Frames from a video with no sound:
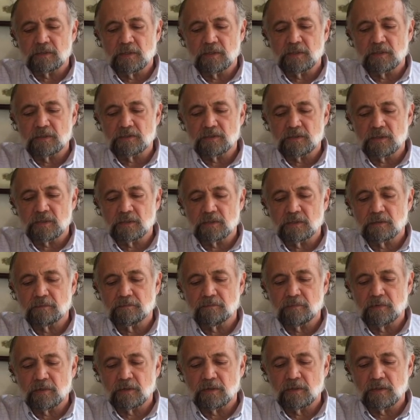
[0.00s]
It's
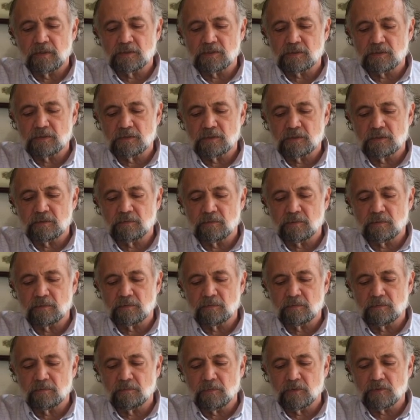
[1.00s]
the
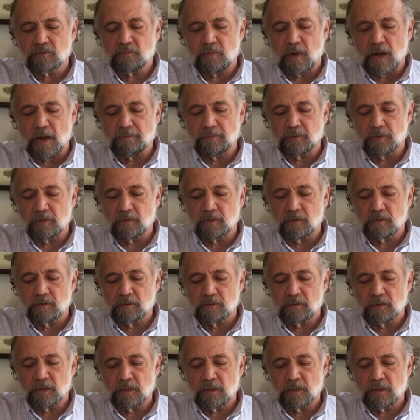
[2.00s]
most popularly